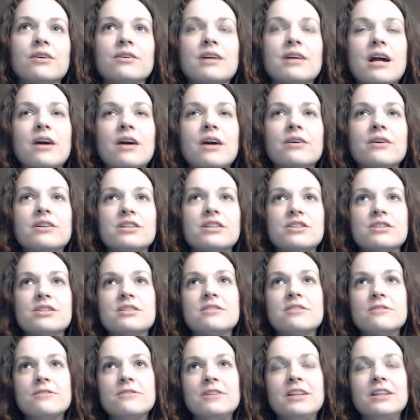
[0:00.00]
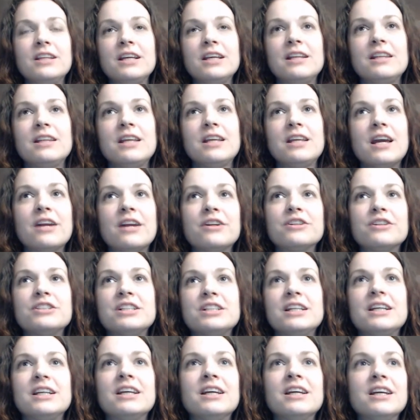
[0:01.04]
around and just feeling in the
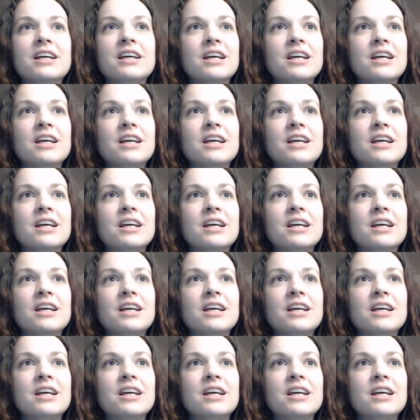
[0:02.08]
energy,